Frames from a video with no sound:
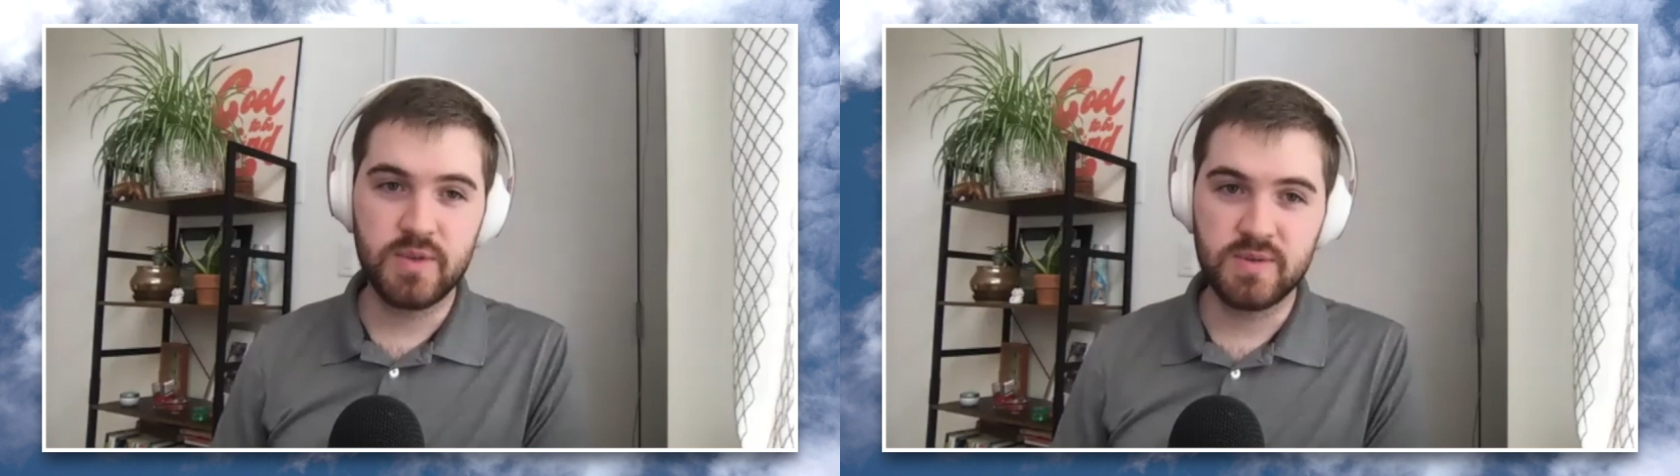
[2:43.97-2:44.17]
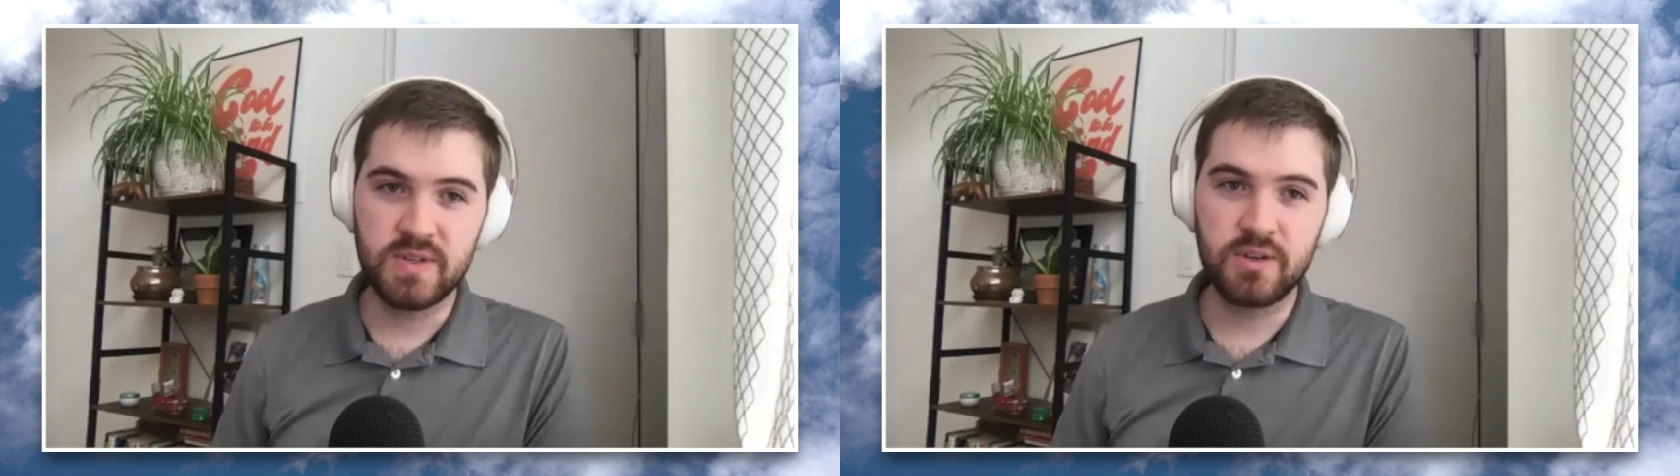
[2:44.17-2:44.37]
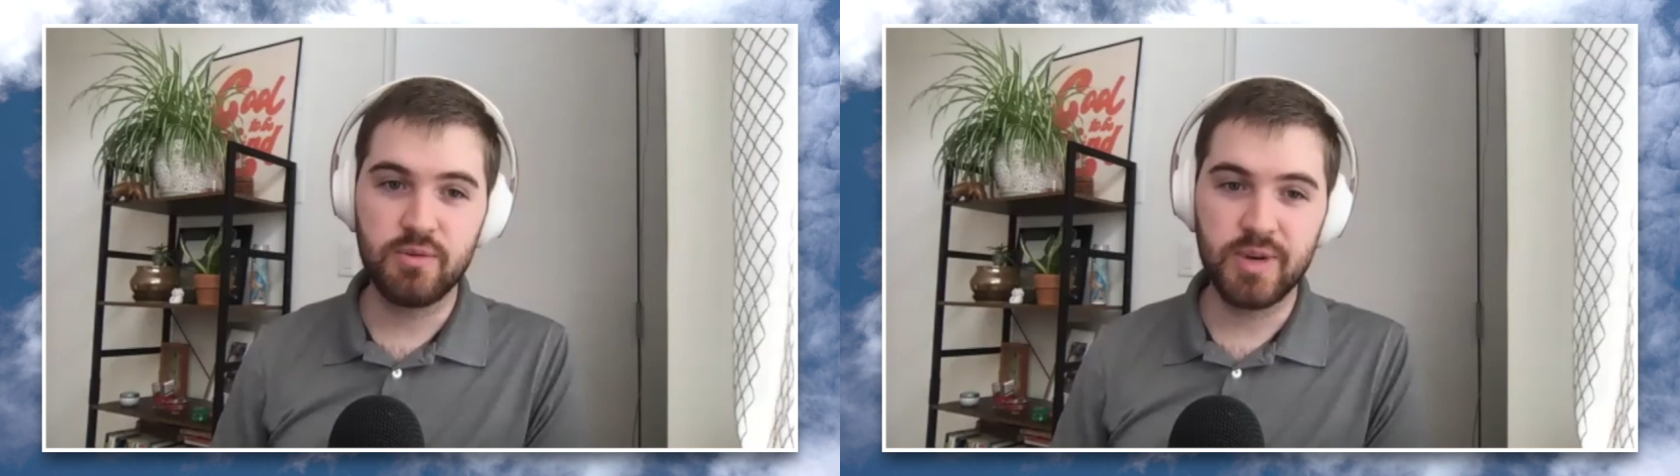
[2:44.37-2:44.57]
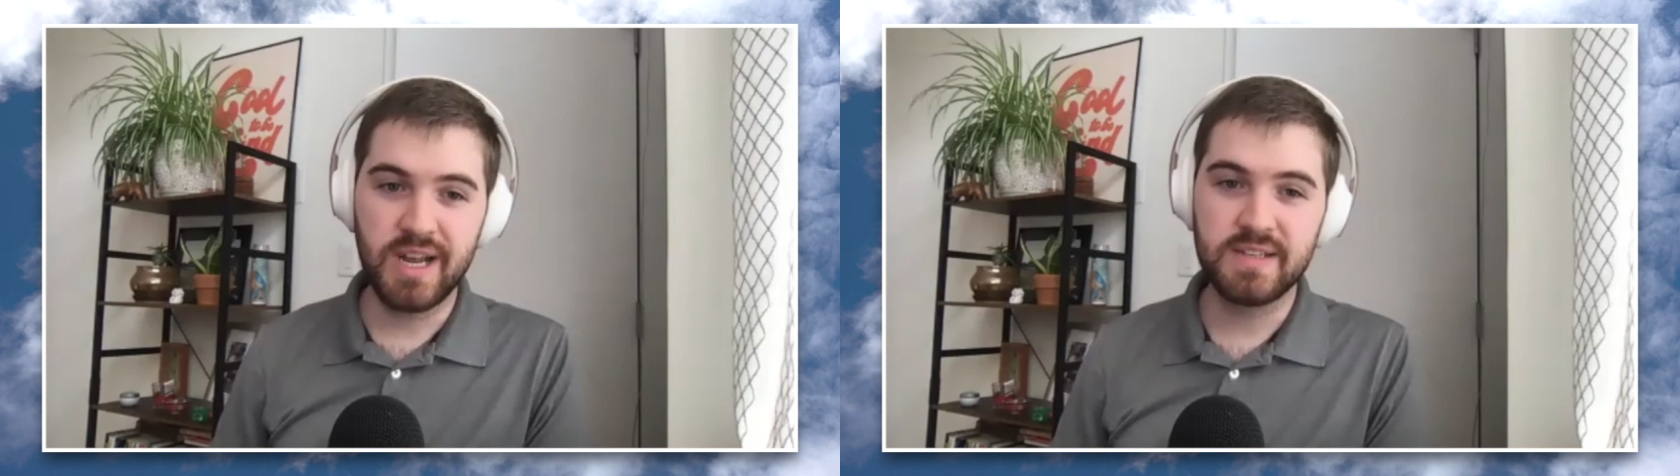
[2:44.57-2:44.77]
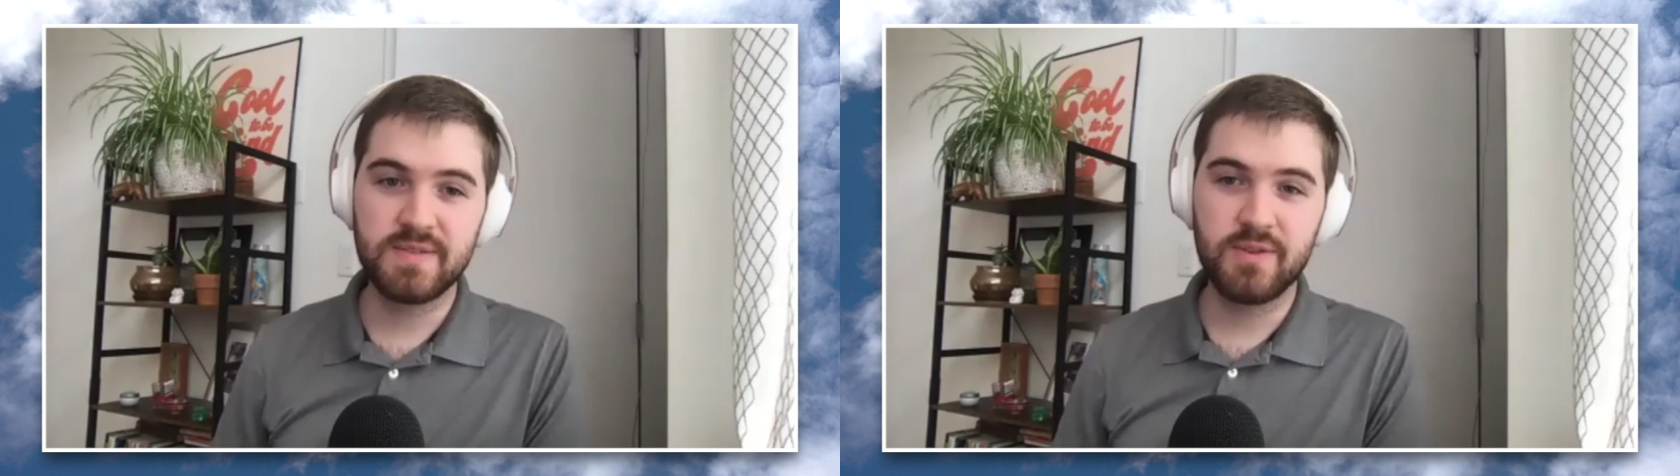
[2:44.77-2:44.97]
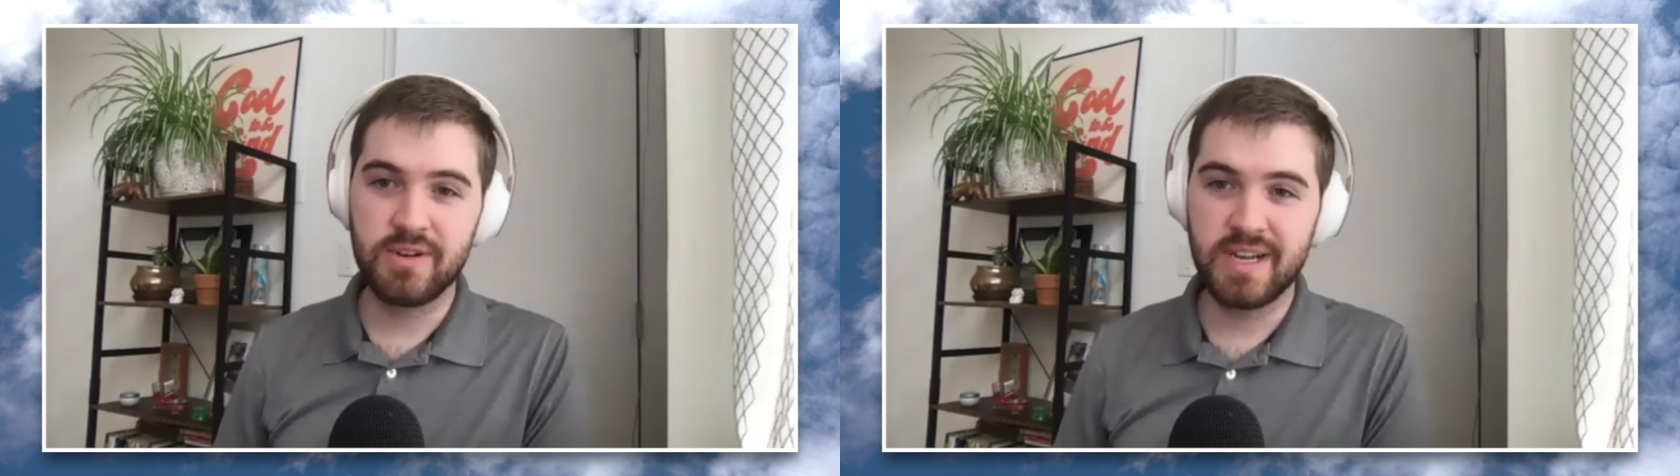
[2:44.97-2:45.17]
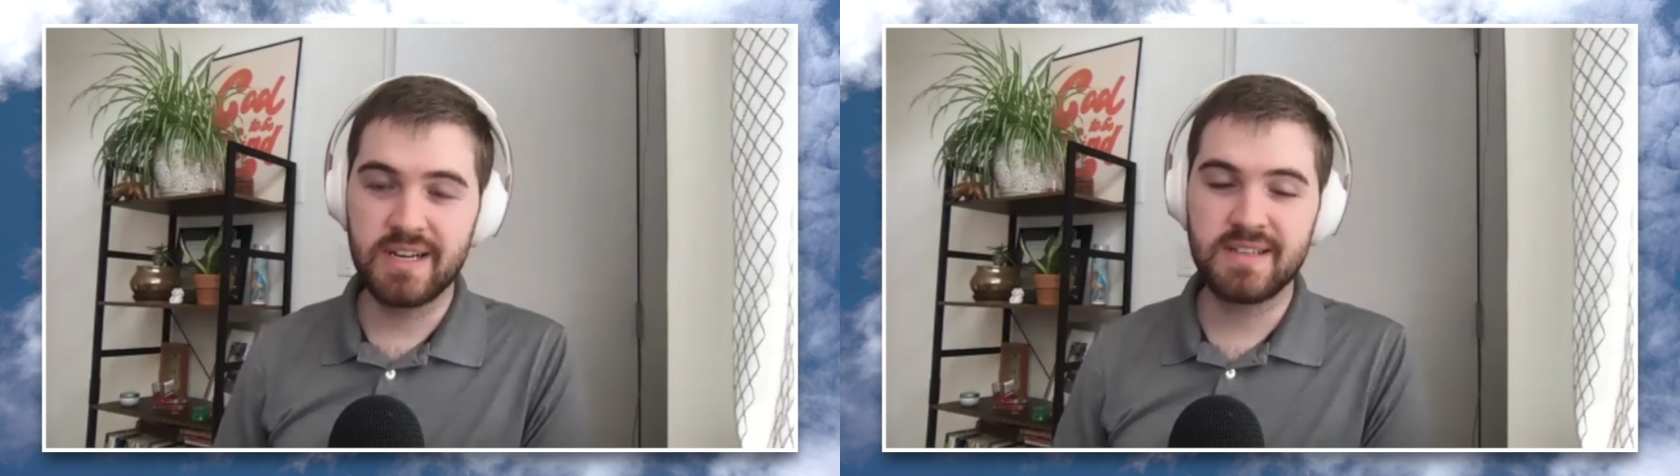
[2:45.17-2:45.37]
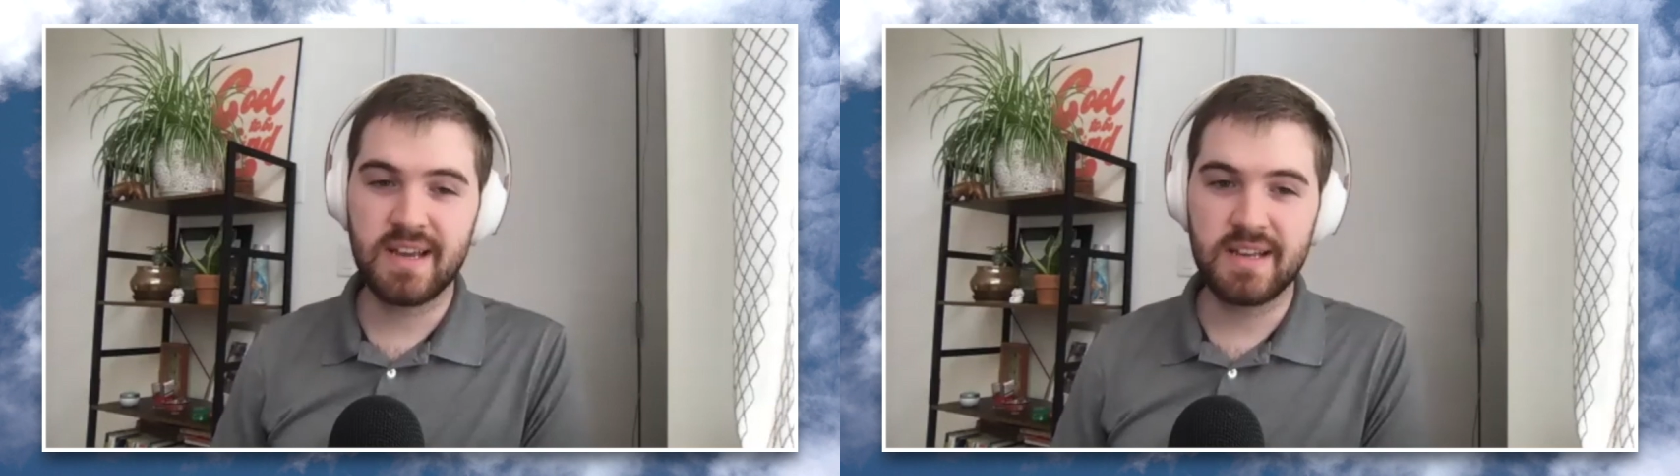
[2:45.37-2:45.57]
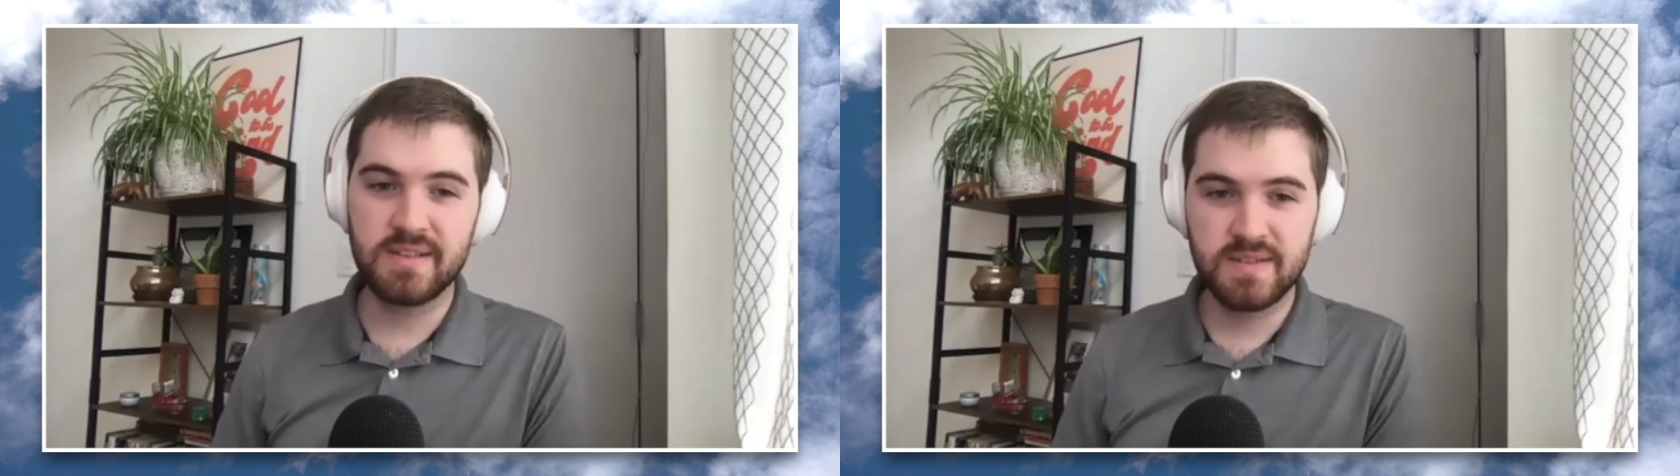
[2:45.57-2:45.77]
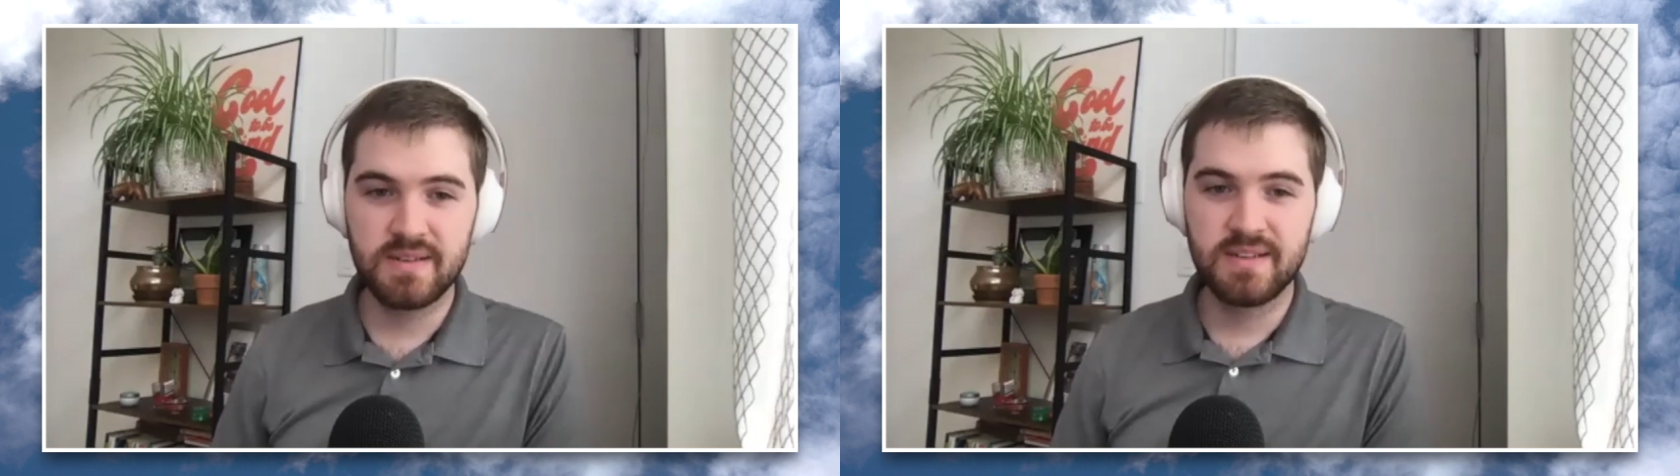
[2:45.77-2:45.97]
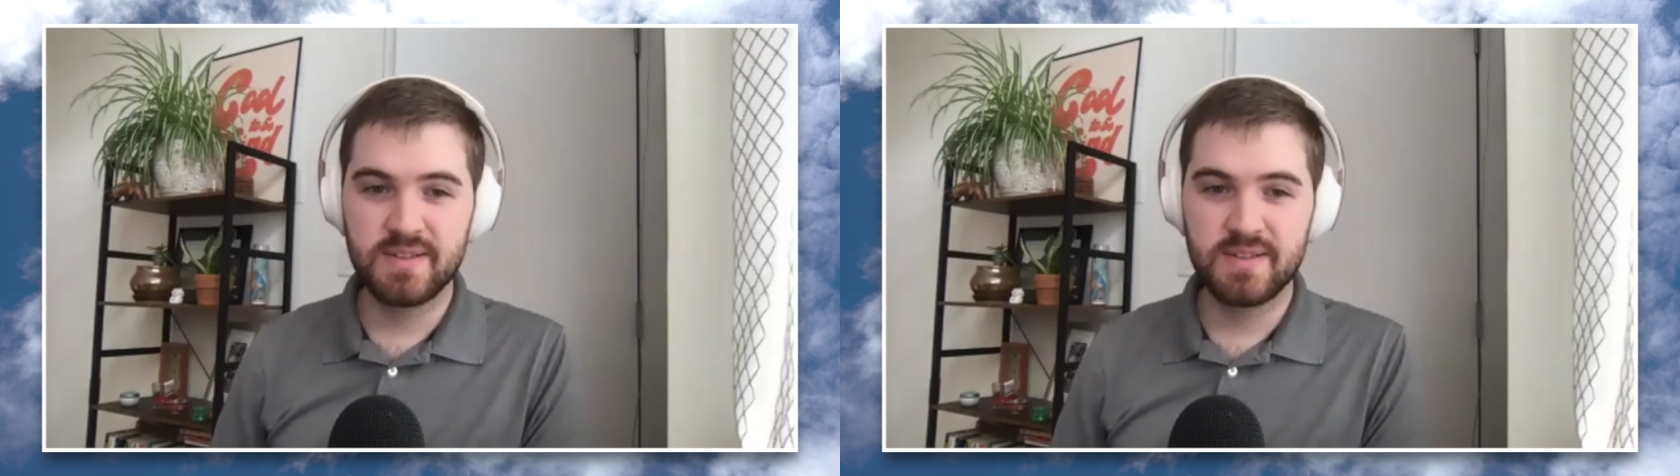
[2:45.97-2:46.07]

using Kubernetes for their data science.